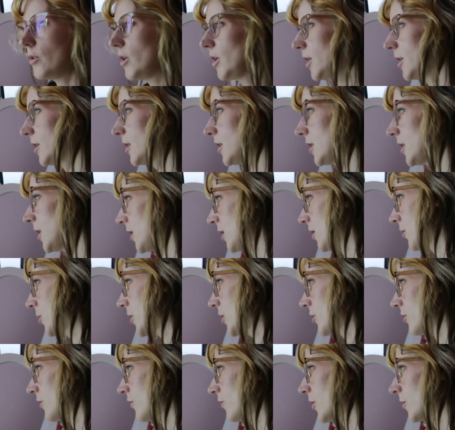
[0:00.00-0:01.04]
need to take the
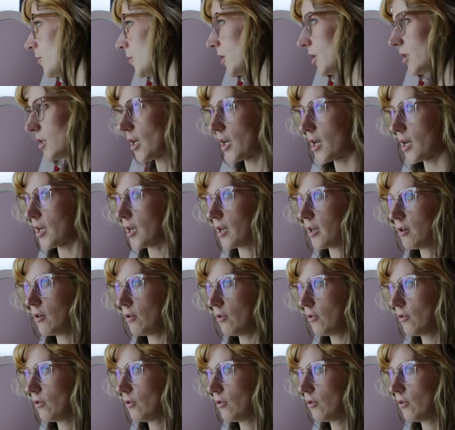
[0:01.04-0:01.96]
picture from the side